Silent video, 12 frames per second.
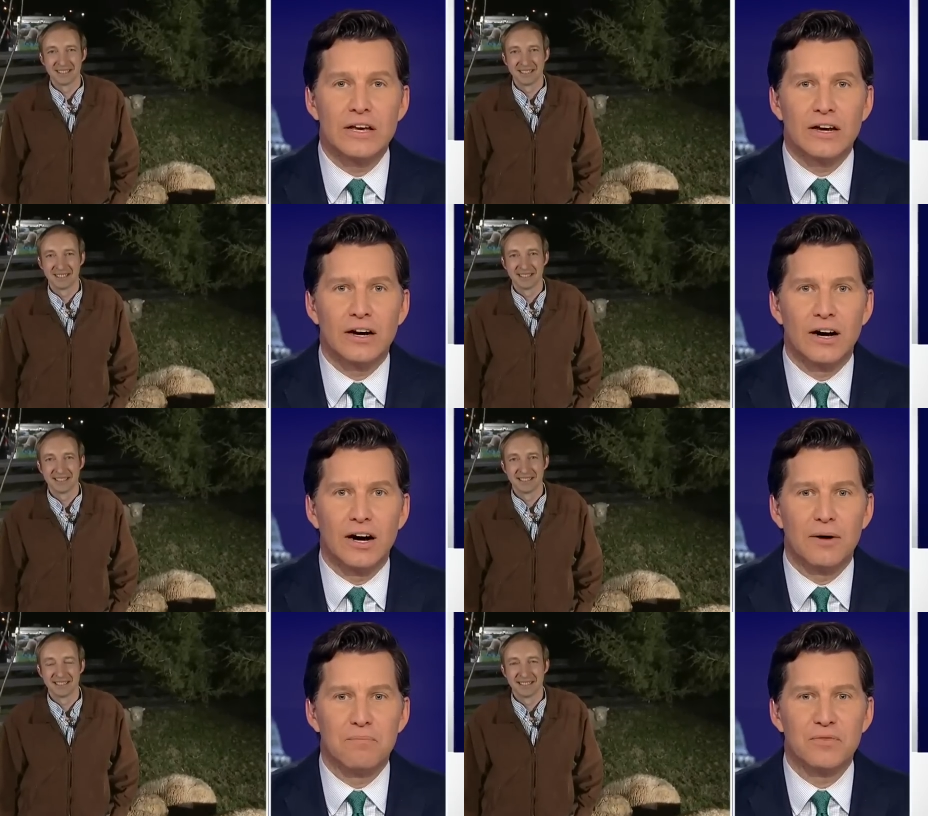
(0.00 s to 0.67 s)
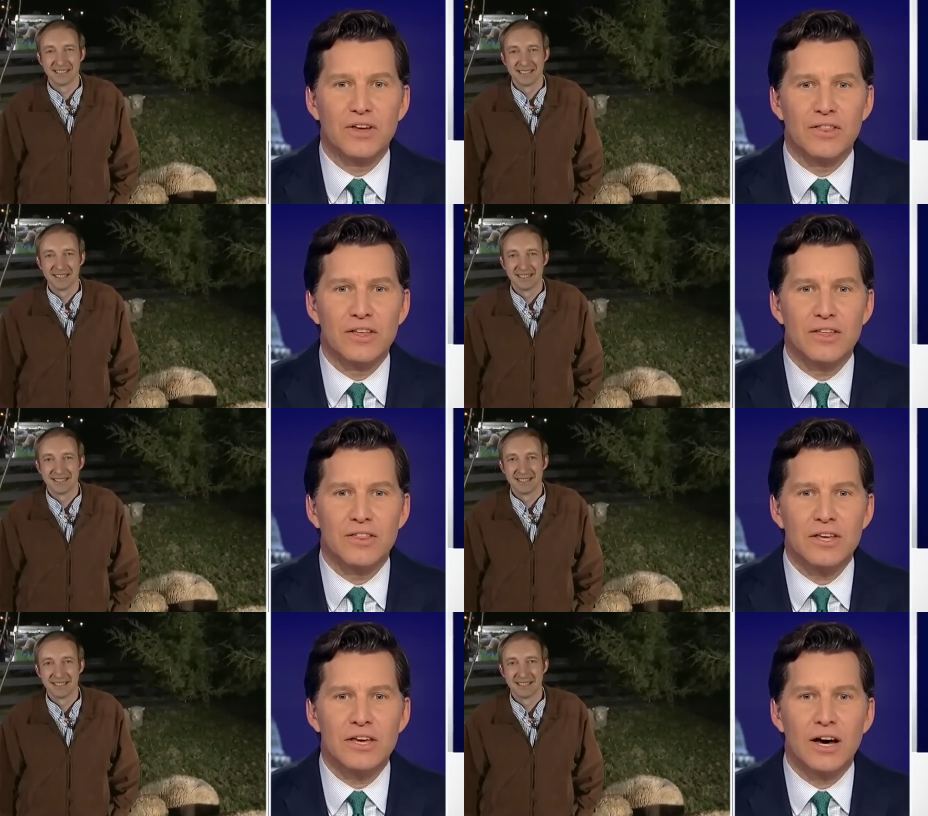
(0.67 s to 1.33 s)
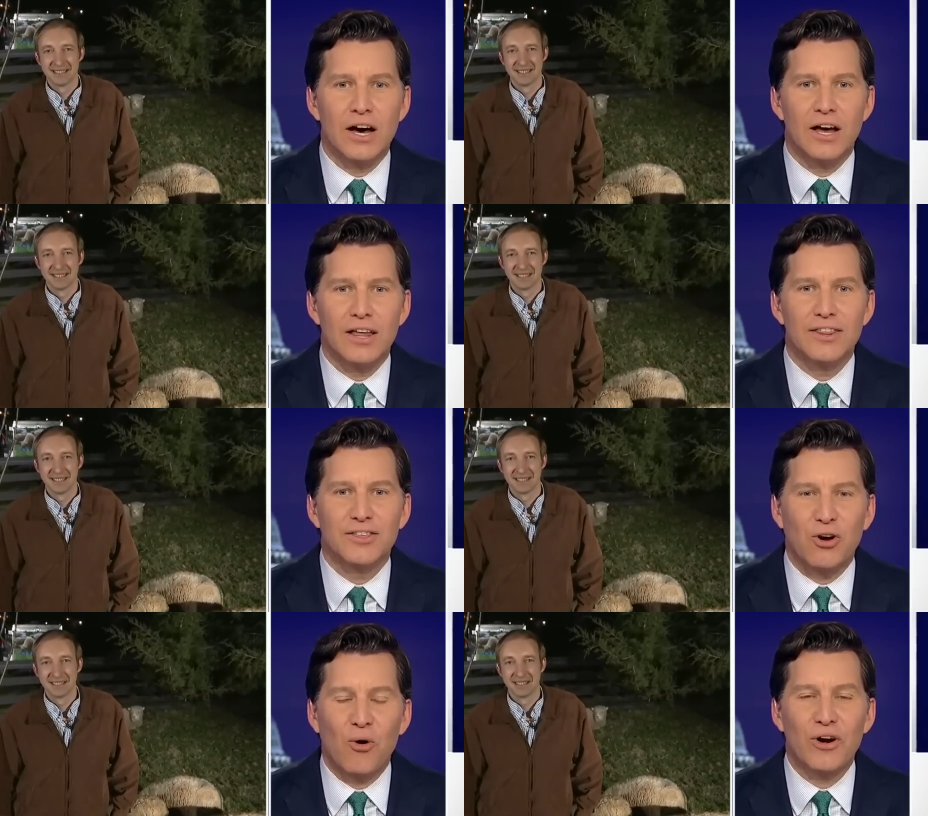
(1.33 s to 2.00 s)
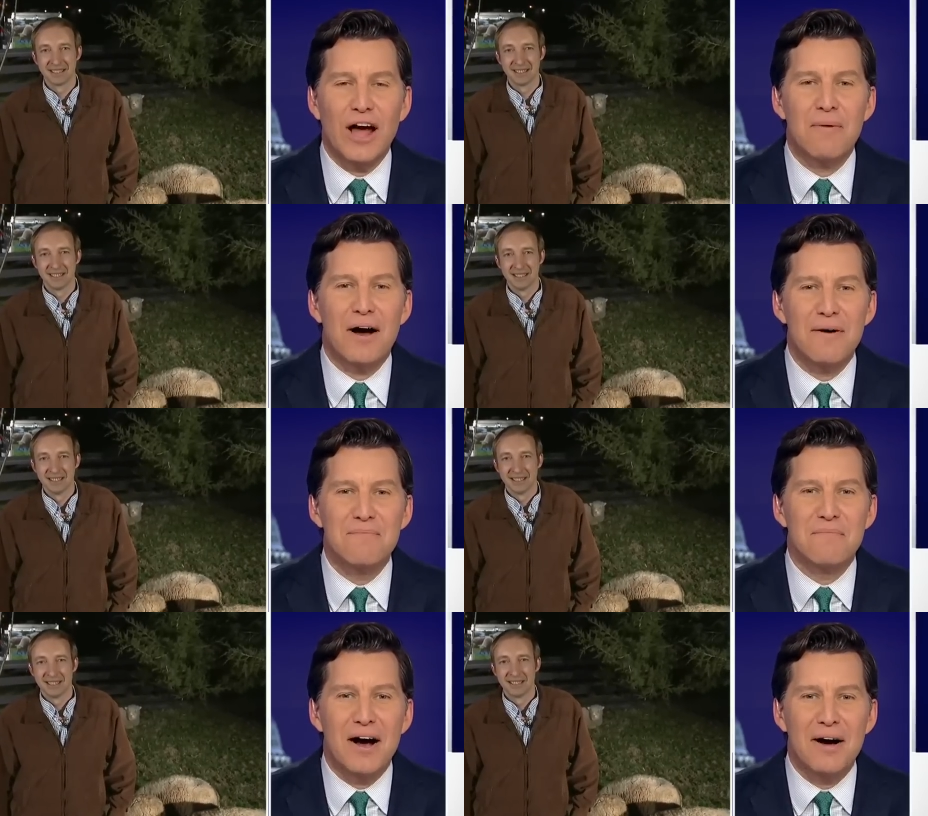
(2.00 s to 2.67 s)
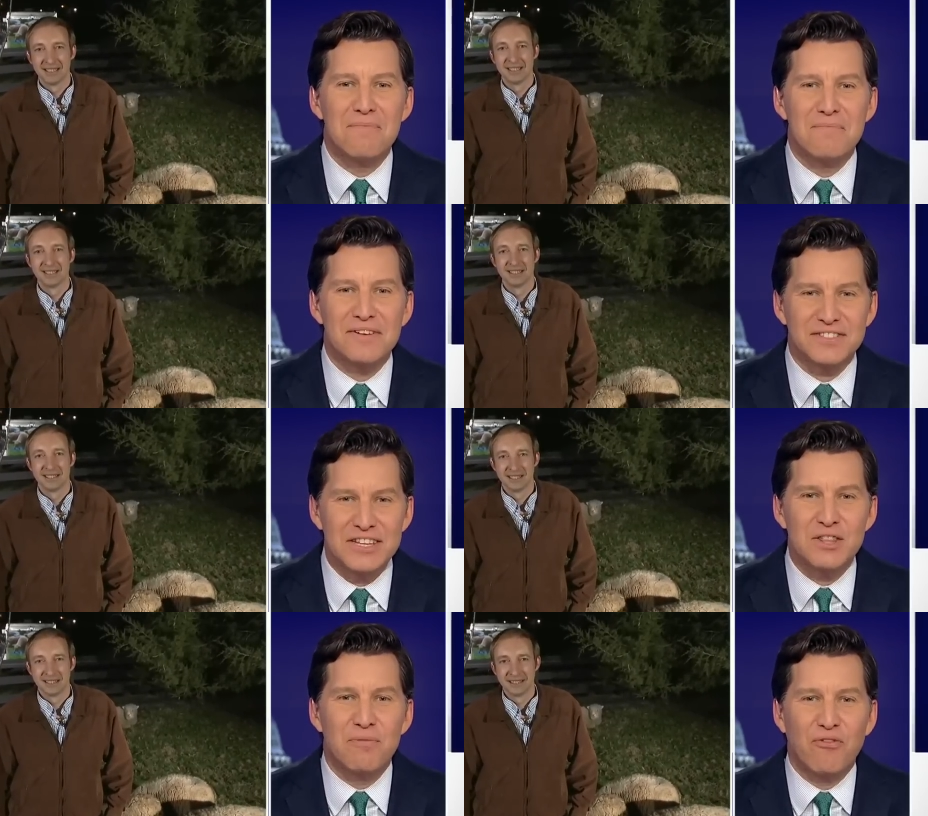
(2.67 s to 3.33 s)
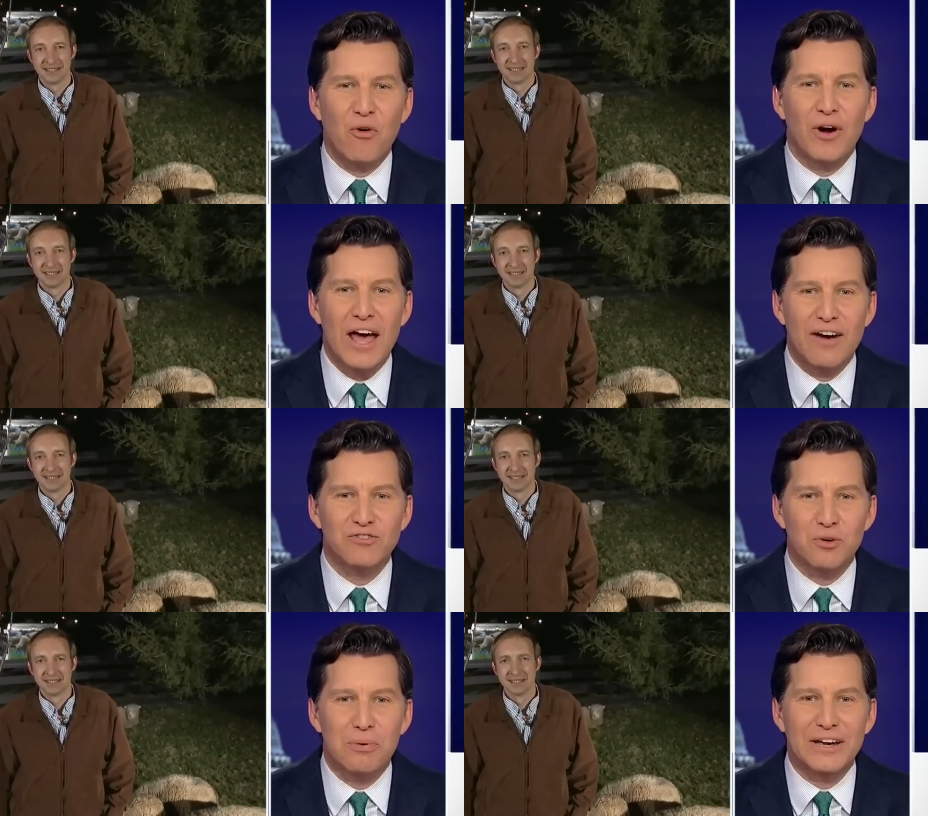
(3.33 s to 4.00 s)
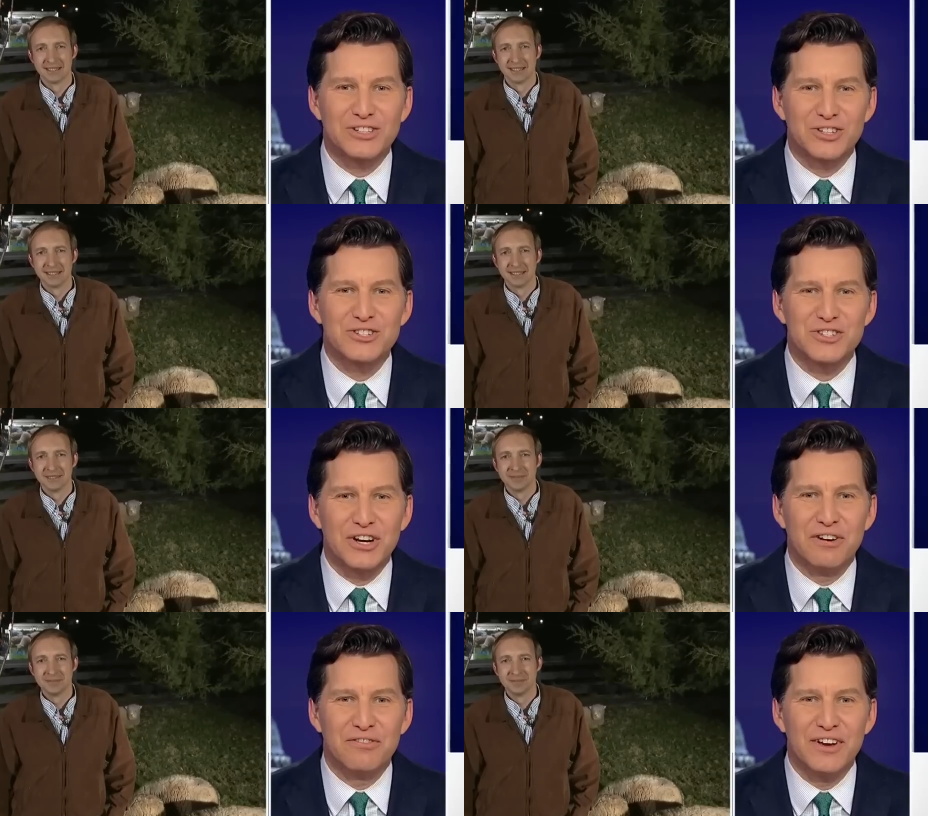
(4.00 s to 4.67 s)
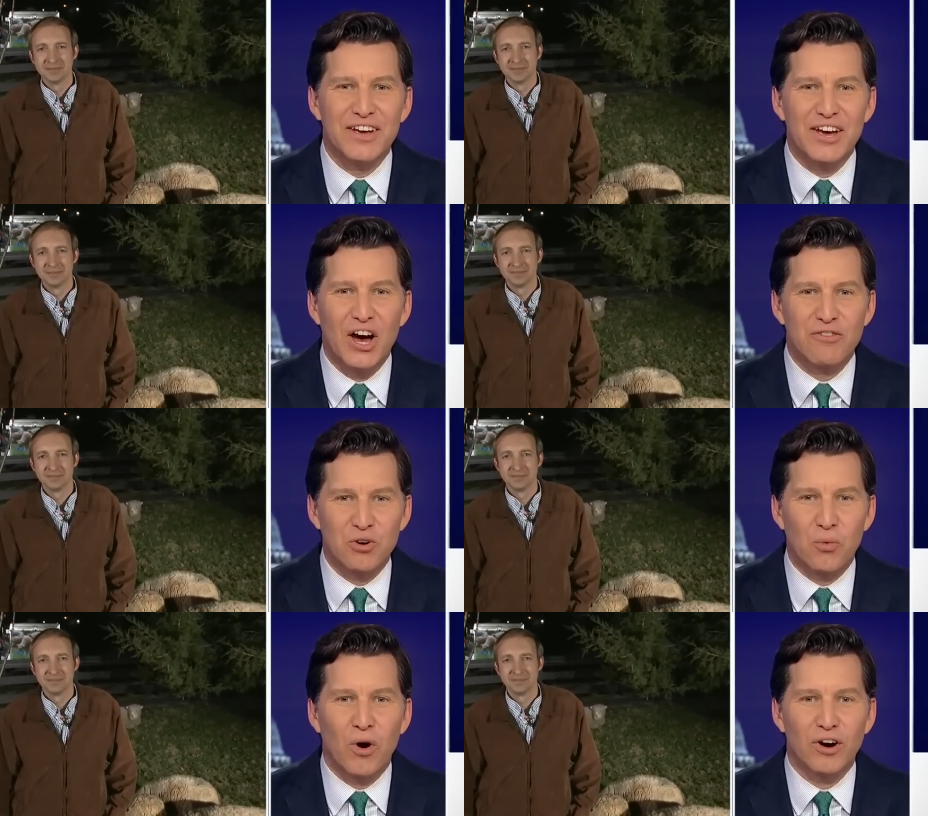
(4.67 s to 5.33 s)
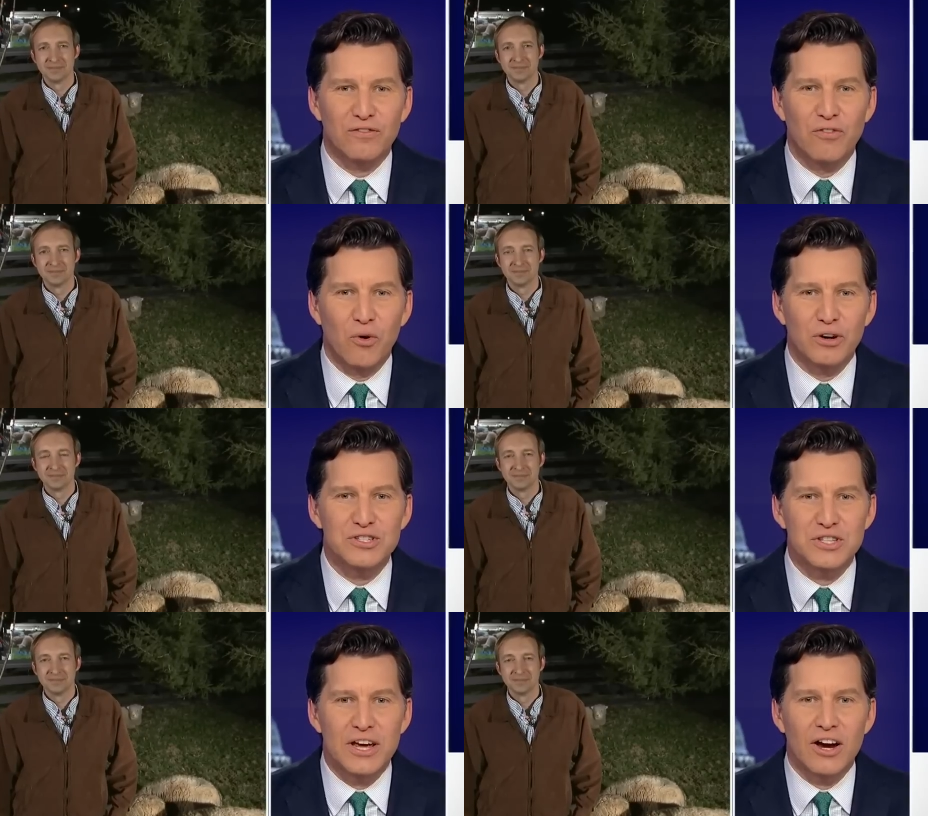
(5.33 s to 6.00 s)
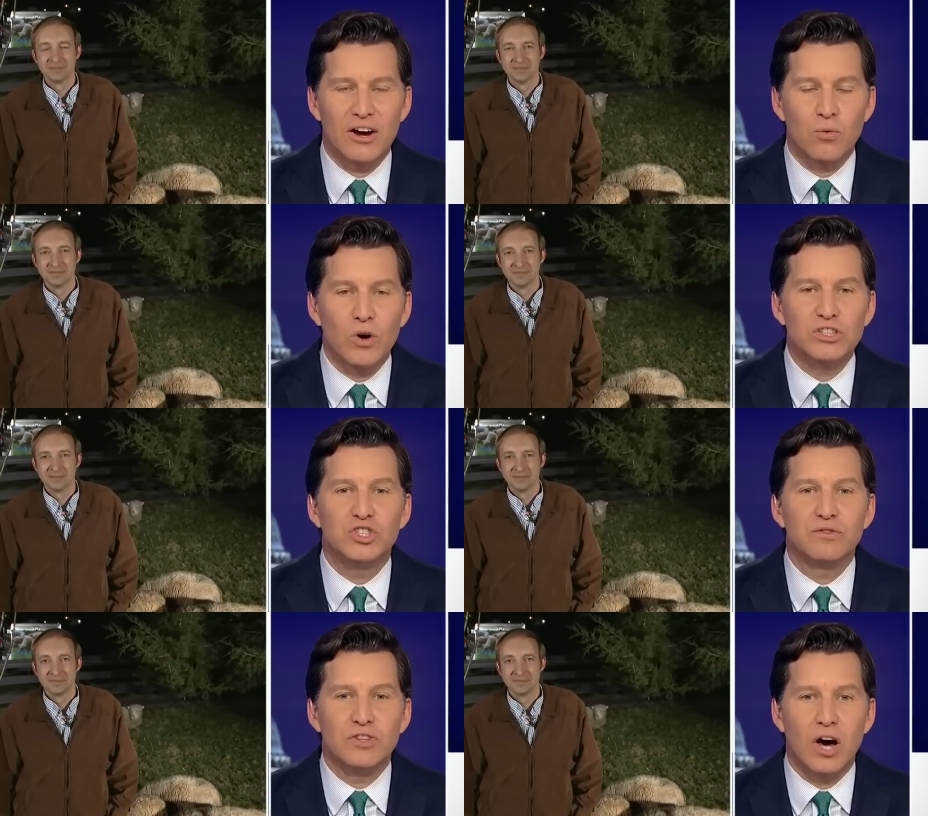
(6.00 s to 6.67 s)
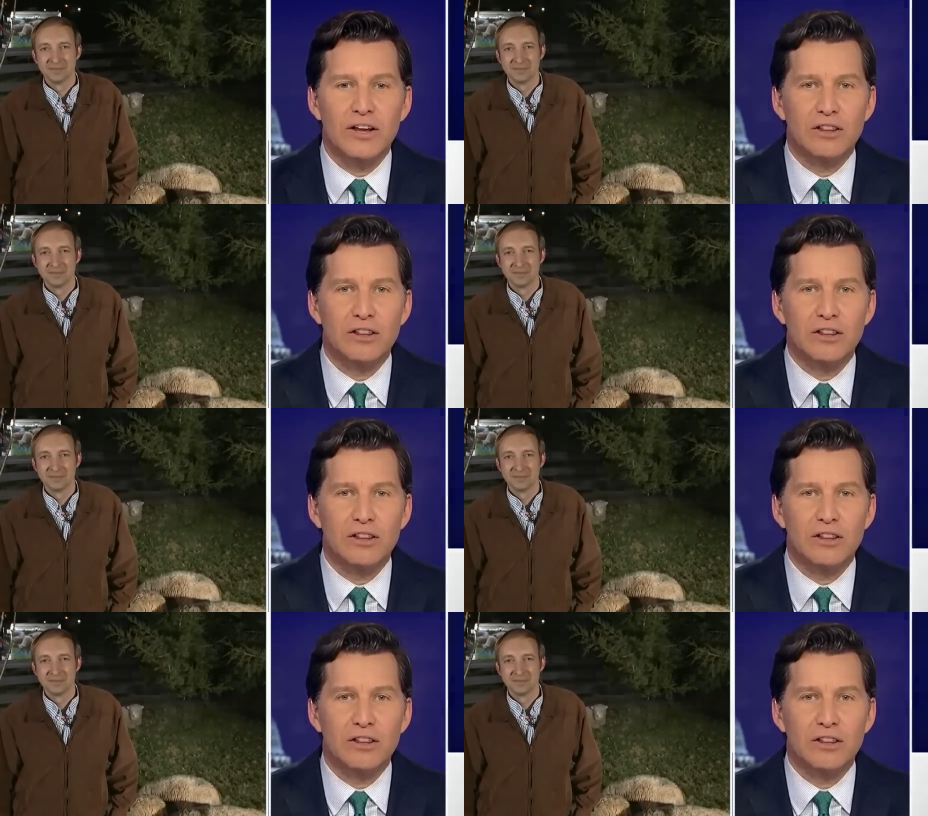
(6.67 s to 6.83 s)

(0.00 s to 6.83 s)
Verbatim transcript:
Speaker 1: Um, the the, uh, the Corey, I'm, I'm I'm seen the before and after pictures of of your workforce there and what you've done in